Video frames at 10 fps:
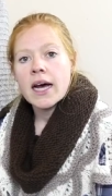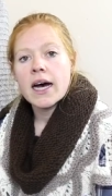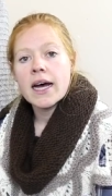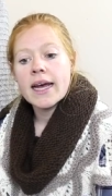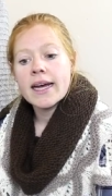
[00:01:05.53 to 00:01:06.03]

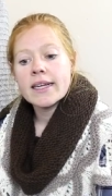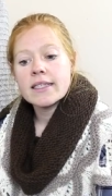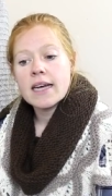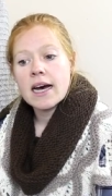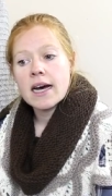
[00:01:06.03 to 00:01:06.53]

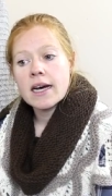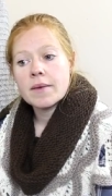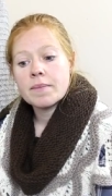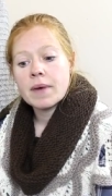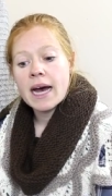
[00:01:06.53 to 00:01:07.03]
And
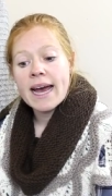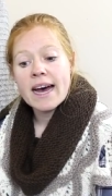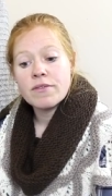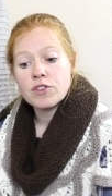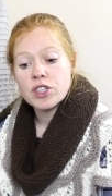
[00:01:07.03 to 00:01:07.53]
um, I
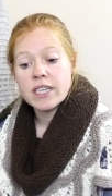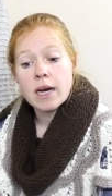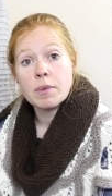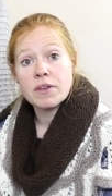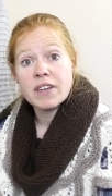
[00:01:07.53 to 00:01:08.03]
have just a
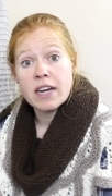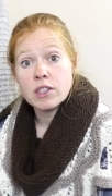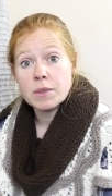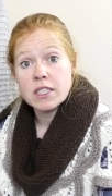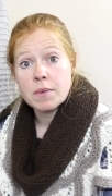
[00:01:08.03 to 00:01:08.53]
couple of
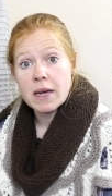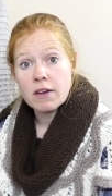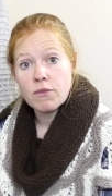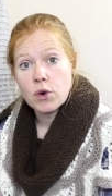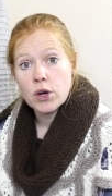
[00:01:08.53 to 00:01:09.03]
announcements to make
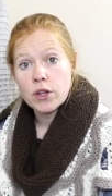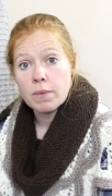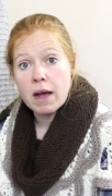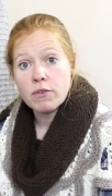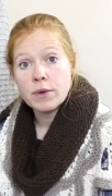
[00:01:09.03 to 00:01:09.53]
for the
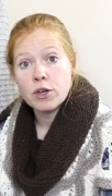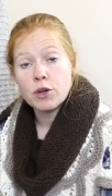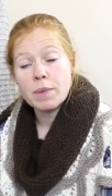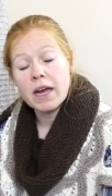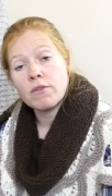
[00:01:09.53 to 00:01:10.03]
Ravelry
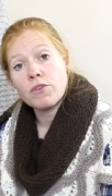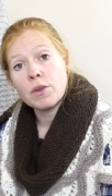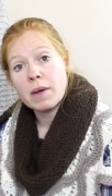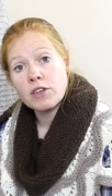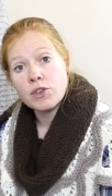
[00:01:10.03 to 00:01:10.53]
group and for
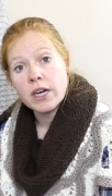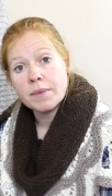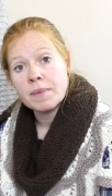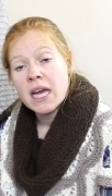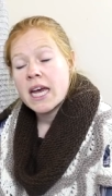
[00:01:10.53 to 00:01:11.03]
the
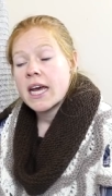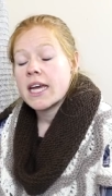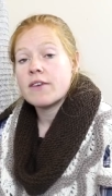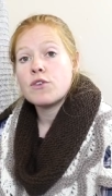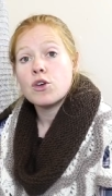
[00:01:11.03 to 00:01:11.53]
Patreon.
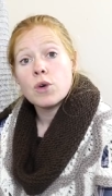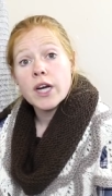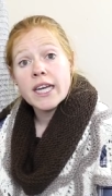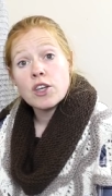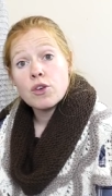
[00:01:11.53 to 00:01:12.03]
If you are
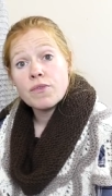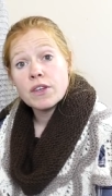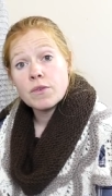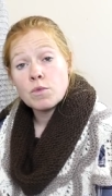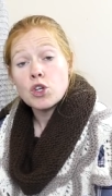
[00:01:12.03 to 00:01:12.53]
a new
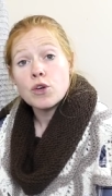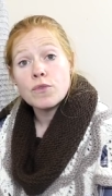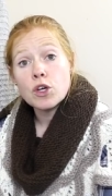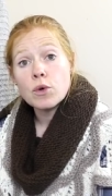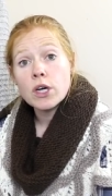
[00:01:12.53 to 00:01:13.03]
new
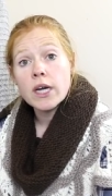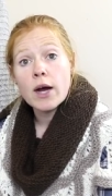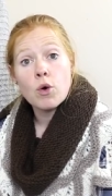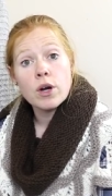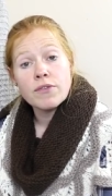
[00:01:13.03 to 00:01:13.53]
viewer
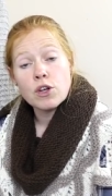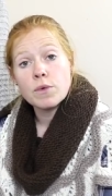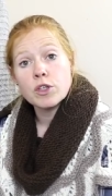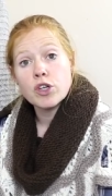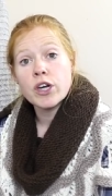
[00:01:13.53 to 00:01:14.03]
or if you're
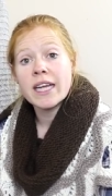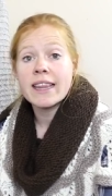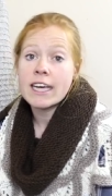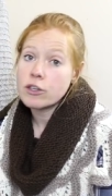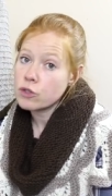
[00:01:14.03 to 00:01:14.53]
returning,
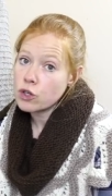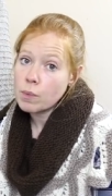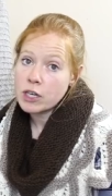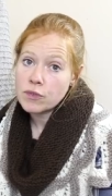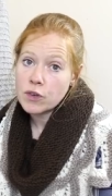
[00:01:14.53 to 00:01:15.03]
thank you so
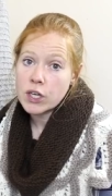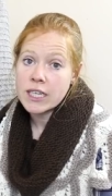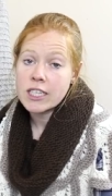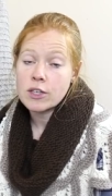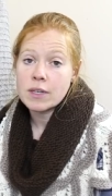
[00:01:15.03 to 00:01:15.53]
much for
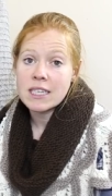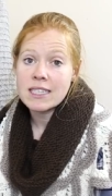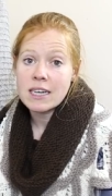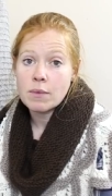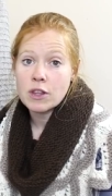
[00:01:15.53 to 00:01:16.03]
continuing to
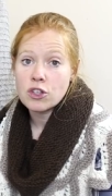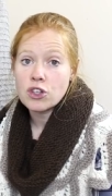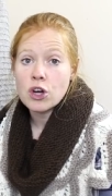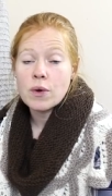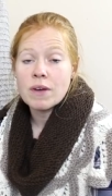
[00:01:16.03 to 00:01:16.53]
stick with the
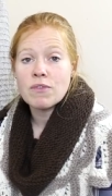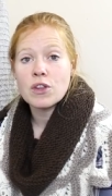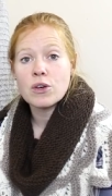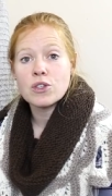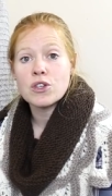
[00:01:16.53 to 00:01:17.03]
show. And for
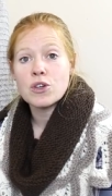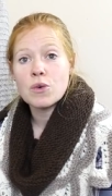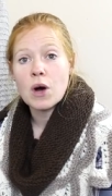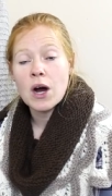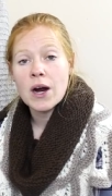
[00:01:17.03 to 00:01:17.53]
those
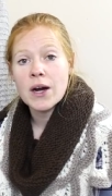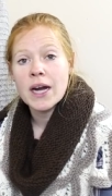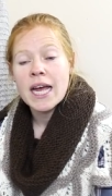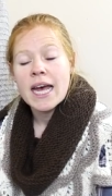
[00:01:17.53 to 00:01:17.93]
who are